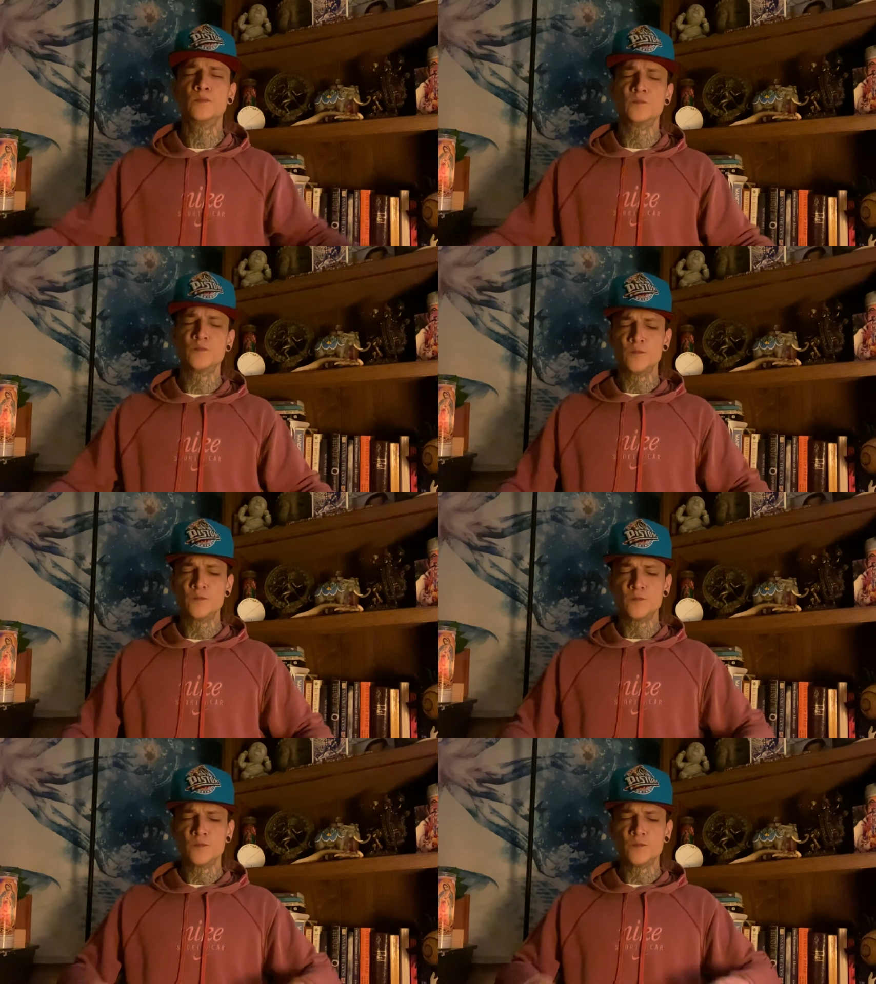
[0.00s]

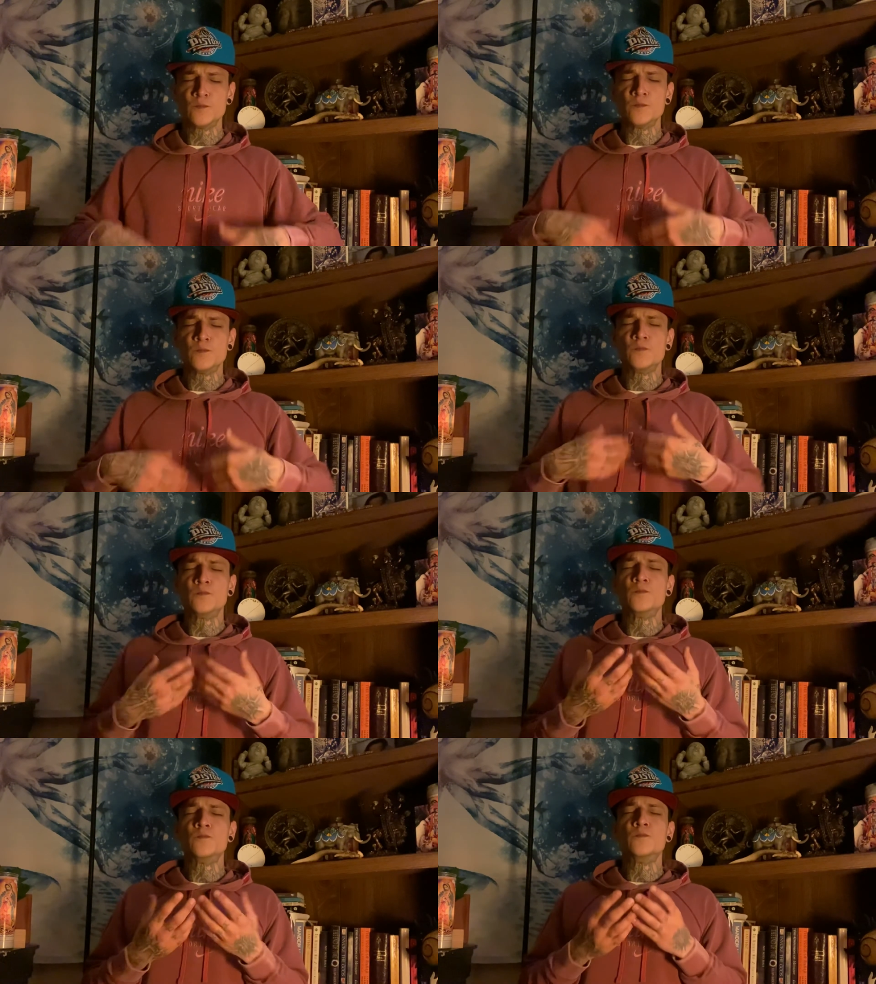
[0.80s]

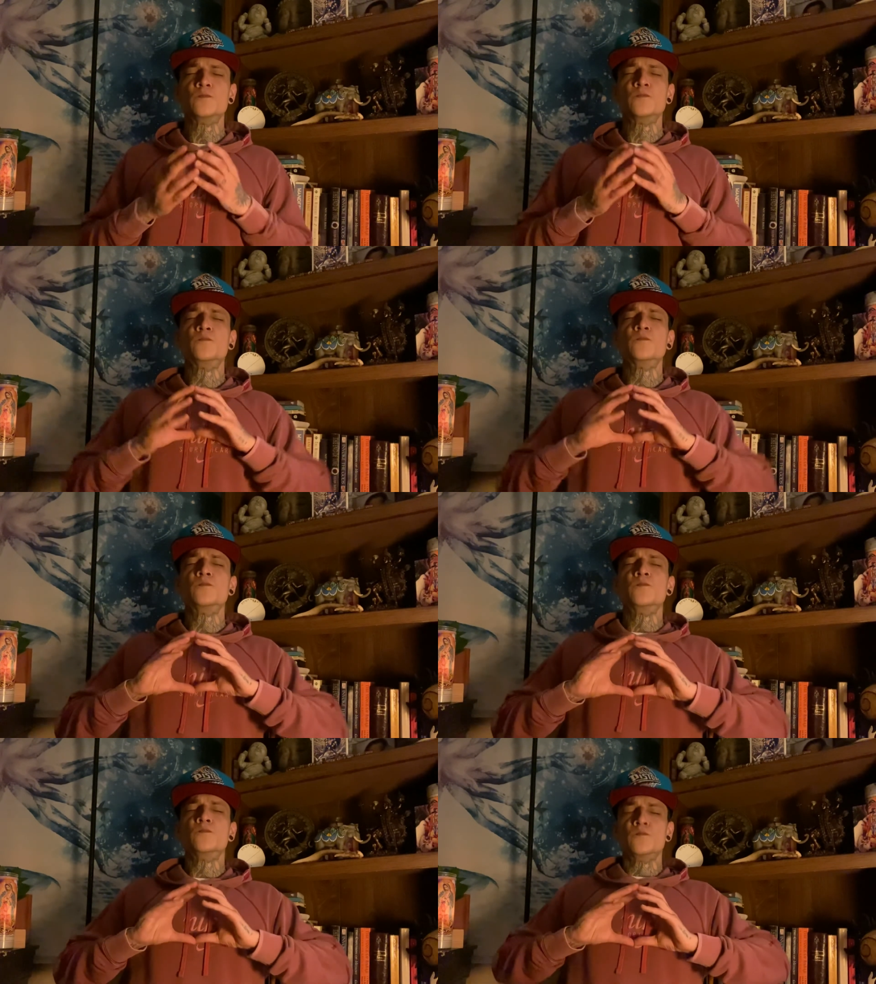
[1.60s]

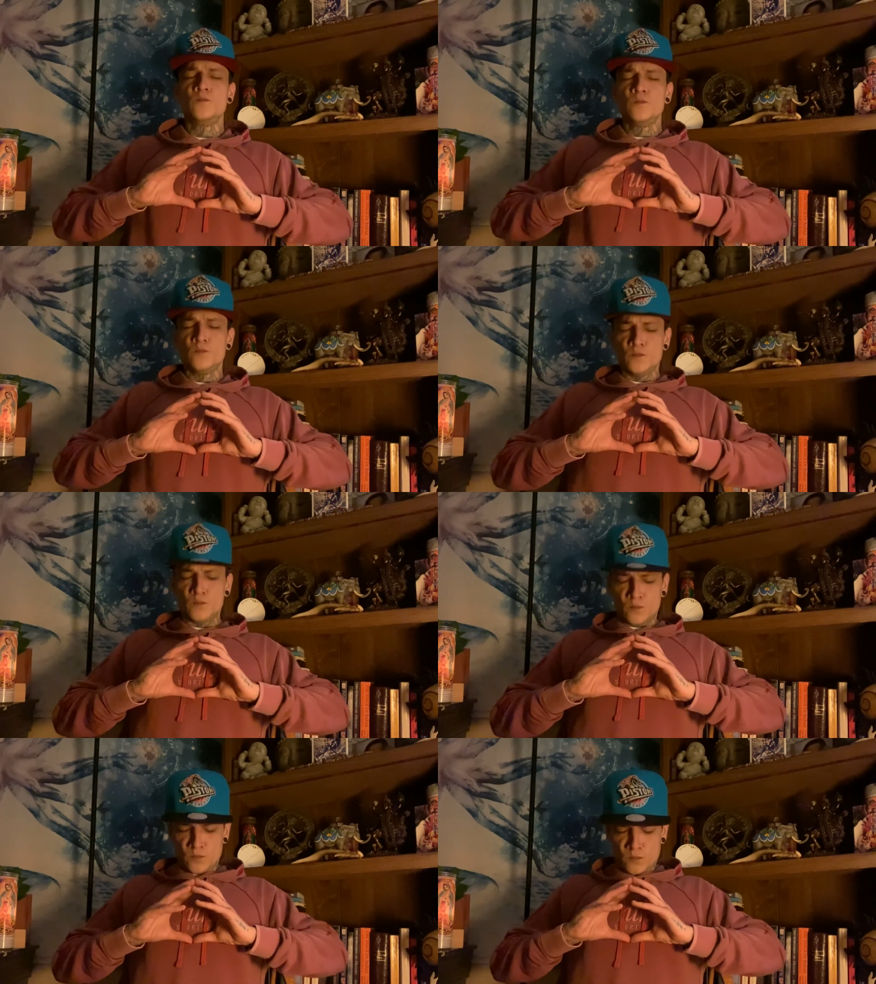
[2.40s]

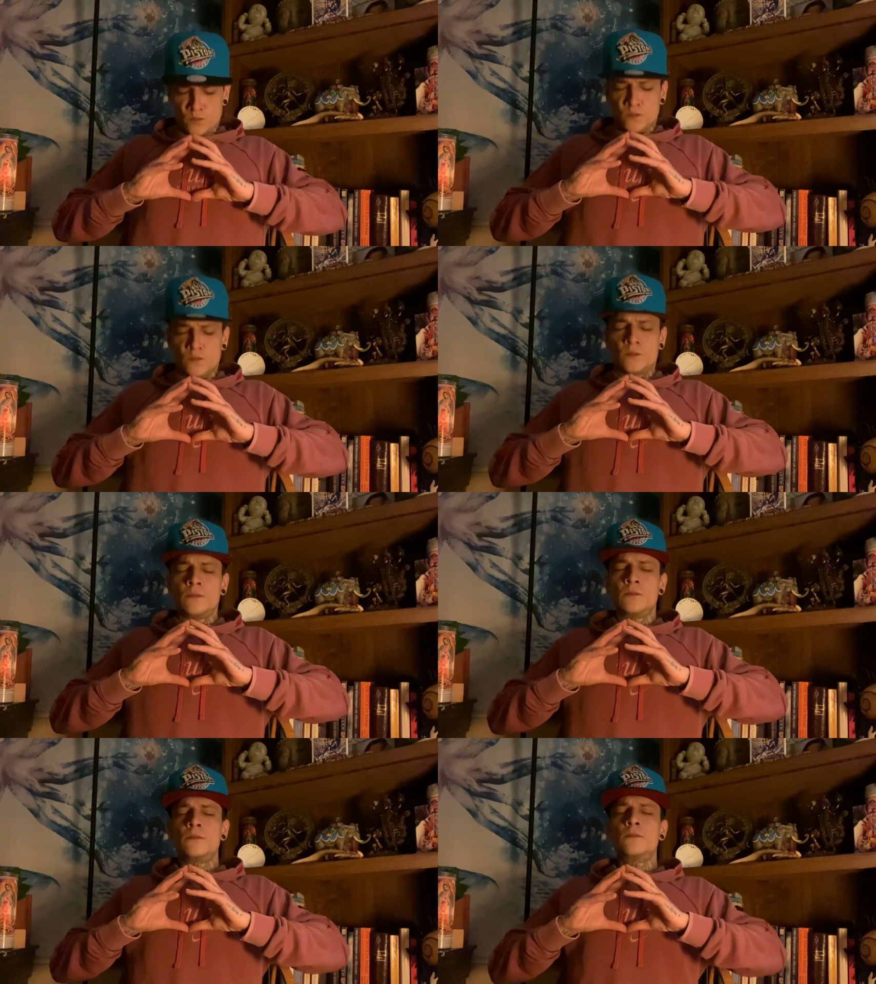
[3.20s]

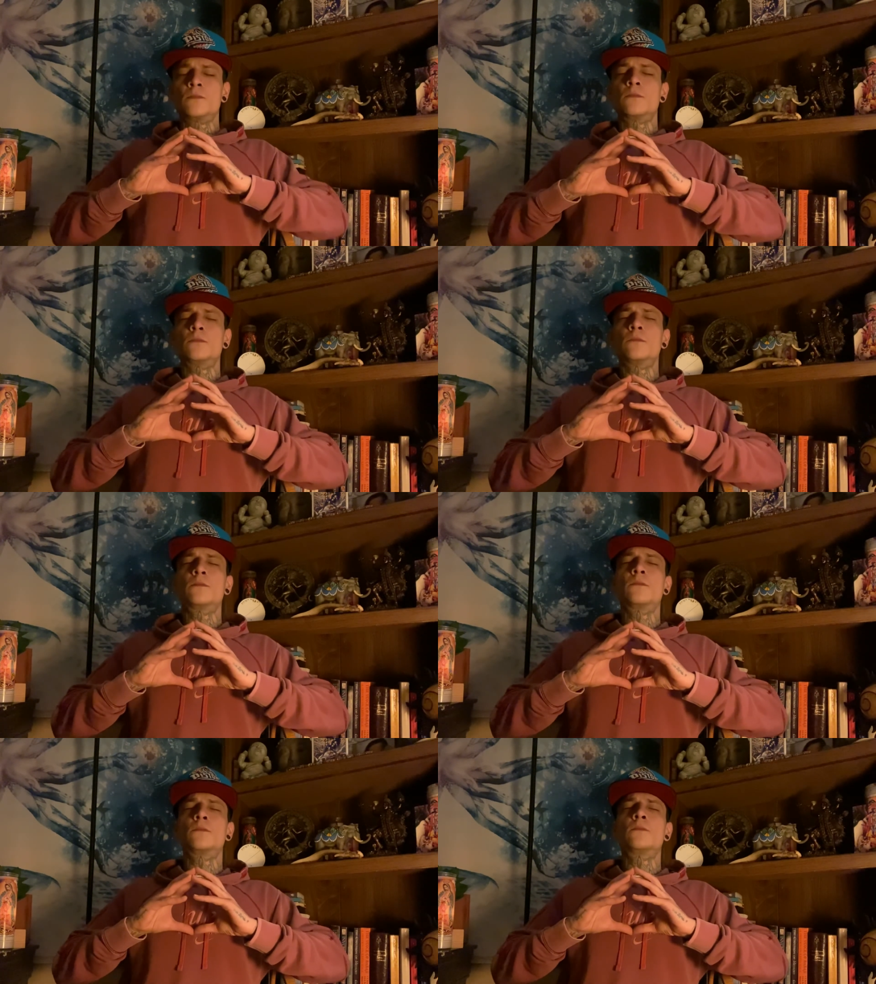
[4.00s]

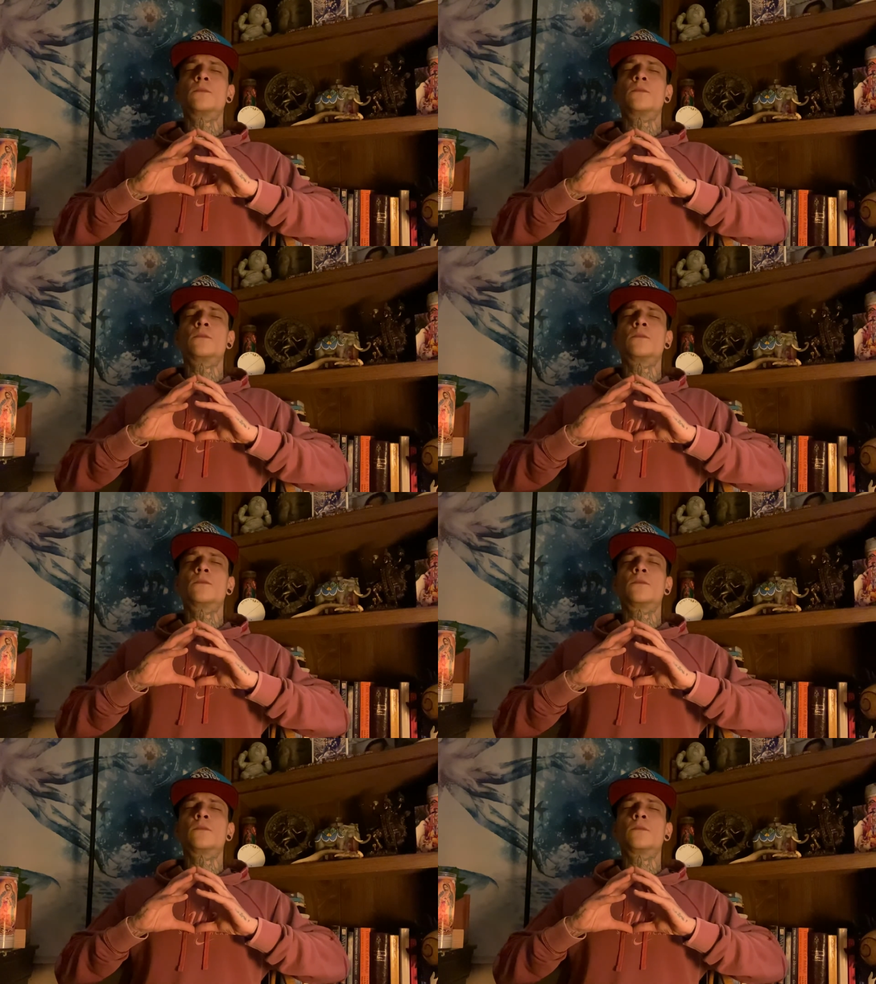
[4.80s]

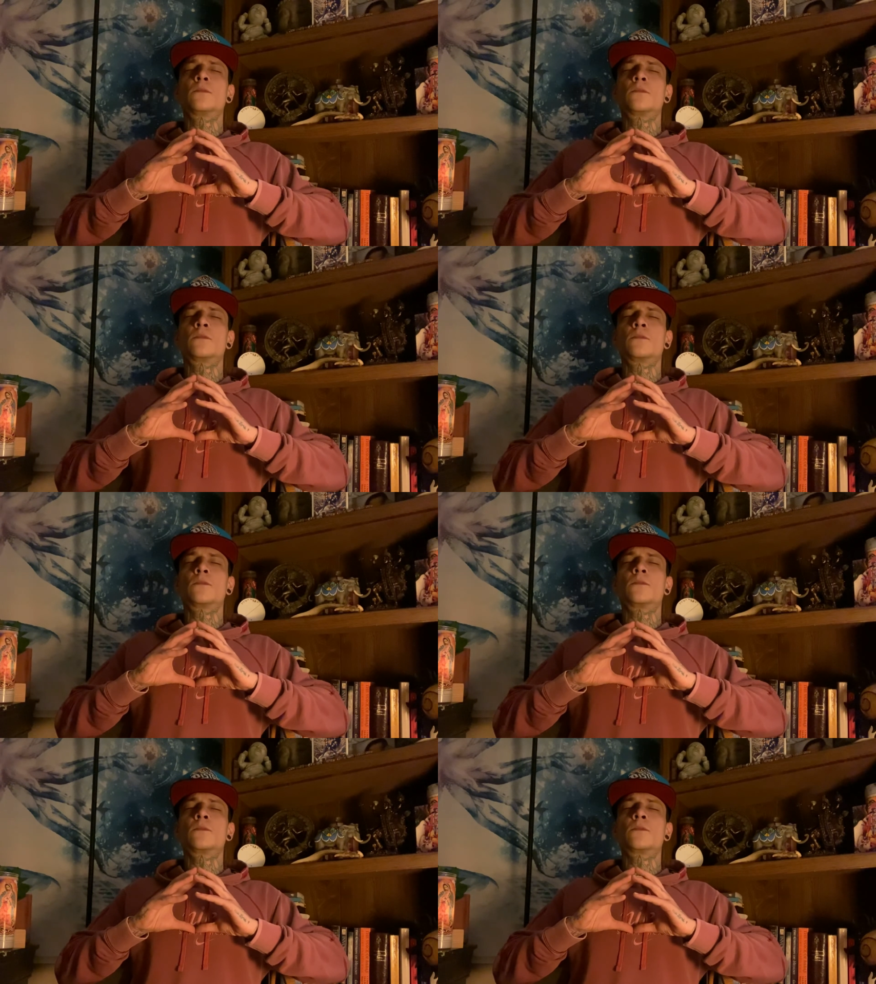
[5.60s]

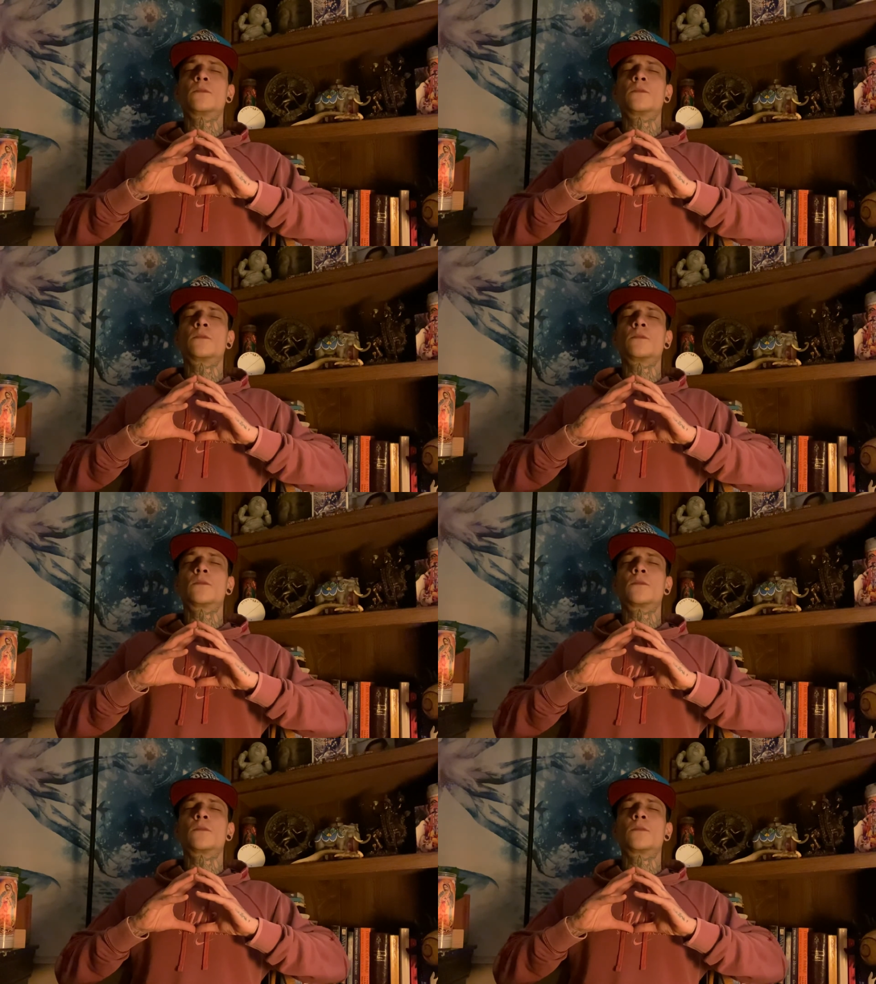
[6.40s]

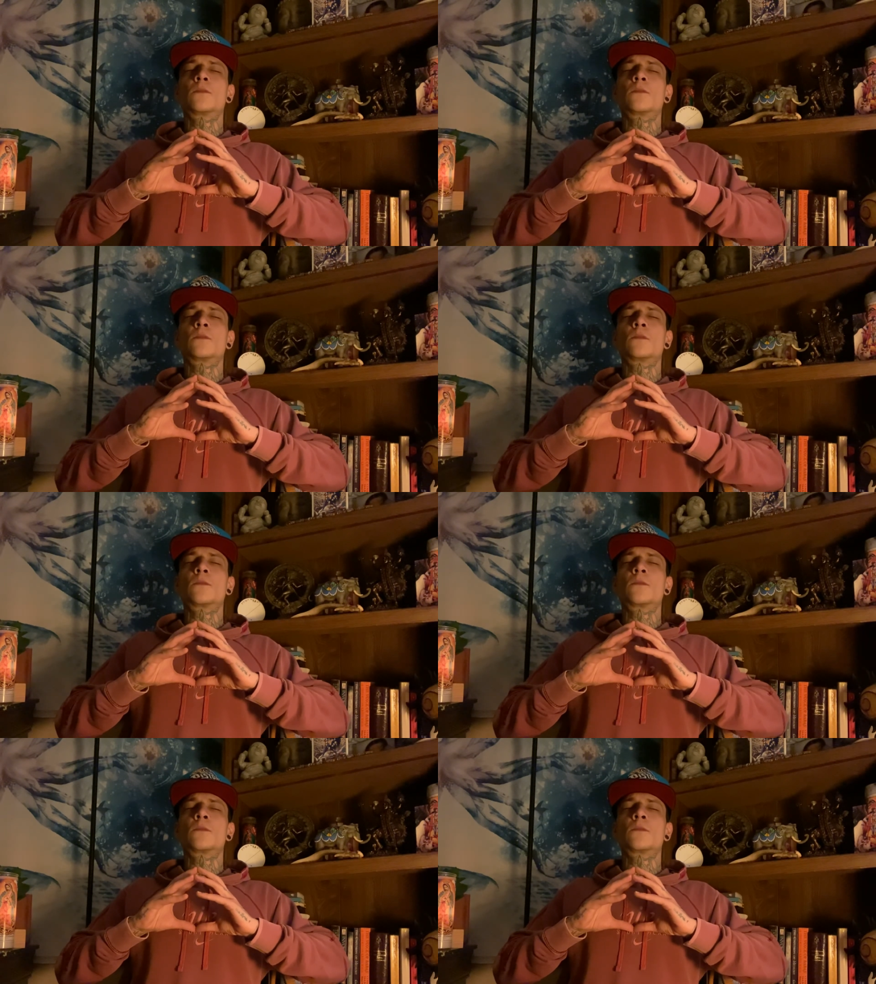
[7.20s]
(silence)